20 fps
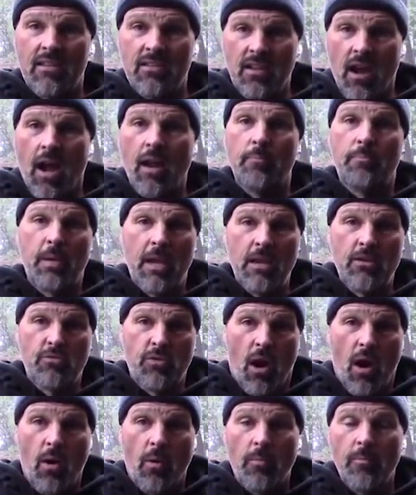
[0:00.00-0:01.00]
Don
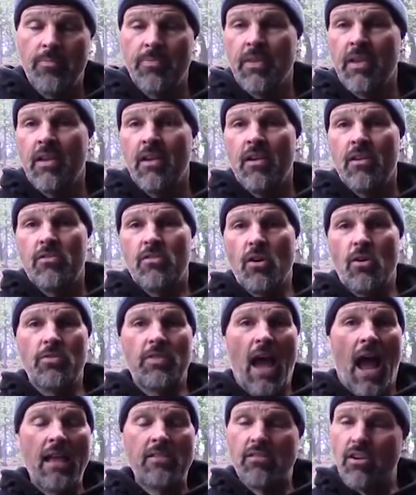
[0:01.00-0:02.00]
Pedro. So
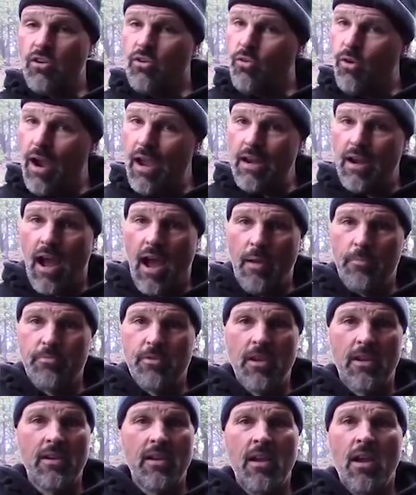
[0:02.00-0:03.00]
that's a great option.